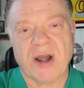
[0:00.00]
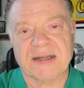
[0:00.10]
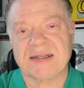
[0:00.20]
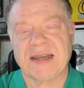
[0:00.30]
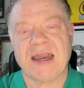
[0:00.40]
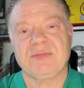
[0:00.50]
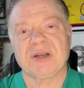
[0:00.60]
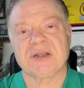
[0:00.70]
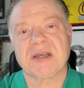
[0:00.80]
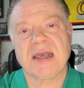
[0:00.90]

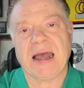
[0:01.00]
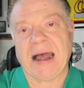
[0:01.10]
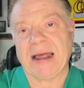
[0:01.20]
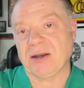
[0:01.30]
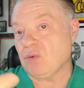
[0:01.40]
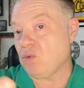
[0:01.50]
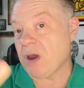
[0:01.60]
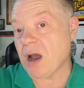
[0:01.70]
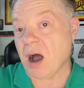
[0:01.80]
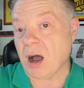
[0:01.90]
entertainment, and
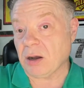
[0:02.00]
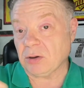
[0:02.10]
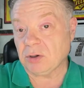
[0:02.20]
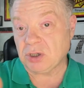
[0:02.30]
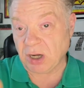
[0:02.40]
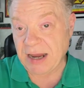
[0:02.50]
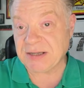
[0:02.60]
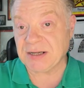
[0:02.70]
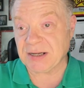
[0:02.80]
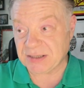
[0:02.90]
we are
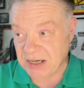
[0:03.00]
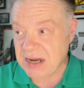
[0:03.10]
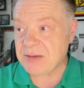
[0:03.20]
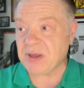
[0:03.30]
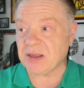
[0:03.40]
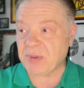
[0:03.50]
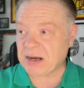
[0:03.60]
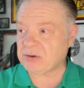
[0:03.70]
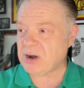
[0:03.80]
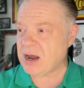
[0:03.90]
collating a team in the
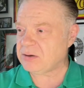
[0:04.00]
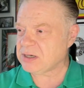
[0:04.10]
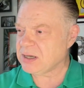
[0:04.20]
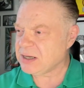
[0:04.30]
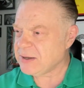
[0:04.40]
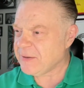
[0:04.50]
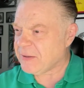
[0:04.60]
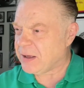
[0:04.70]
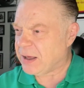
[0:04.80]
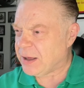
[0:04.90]
background.
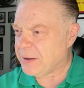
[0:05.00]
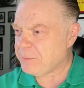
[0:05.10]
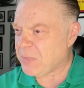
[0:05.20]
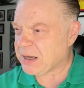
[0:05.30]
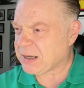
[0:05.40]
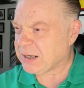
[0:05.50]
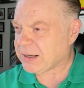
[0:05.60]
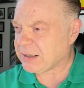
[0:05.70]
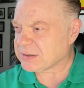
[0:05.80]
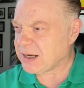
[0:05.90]
Mike
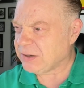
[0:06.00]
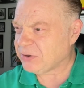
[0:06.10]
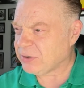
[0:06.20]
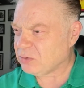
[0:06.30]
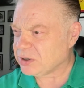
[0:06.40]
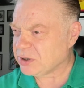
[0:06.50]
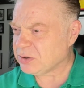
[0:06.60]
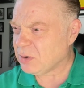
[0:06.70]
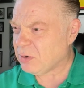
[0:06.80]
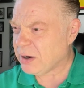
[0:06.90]
Alligators, Adrian, we should
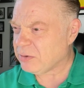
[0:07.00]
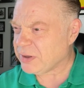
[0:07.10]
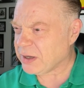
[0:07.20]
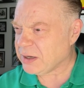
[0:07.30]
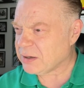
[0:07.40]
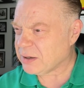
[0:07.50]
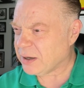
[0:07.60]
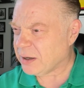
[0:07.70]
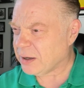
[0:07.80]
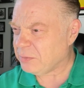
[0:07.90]
do away with the
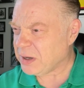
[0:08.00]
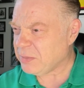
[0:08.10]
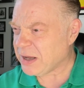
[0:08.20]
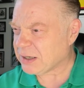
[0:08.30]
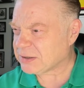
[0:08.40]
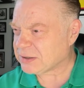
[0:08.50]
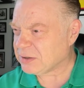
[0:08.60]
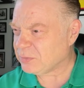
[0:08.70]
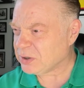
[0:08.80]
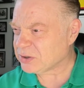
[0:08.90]
BBX
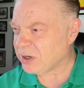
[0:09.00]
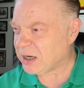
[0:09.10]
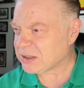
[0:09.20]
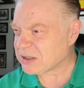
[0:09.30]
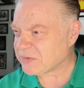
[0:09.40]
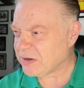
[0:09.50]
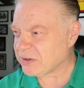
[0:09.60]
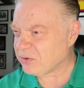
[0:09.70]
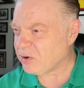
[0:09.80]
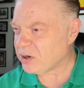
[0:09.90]
compulsory license fee
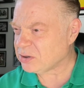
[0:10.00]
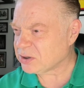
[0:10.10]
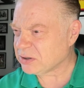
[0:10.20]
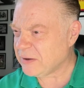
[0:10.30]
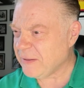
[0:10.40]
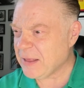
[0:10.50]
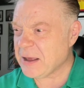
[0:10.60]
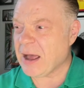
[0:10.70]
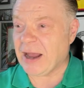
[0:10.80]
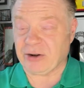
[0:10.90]
and the Royals.
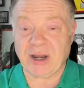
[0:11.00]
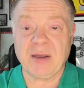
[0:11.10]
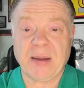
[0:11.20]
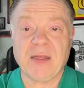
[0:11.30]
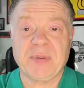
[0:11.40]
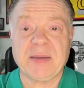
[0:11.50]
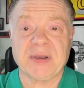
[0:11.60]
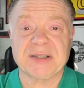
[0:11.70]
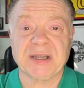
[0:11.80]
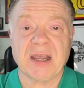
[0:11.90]
I agree about the
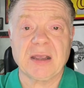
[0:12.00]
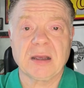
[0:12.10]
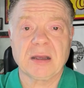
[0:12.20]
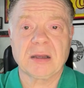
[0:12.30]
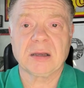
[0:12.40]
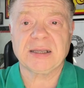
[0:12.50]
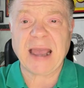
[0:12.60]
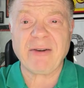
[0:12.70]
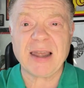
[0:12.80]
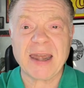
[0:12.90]
BBC.
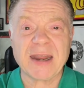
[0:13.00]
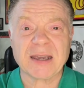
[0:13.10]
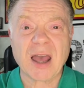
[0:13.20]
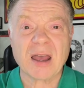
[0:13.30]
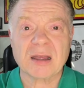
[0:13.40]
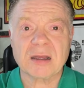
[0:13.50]
Gary Lineker.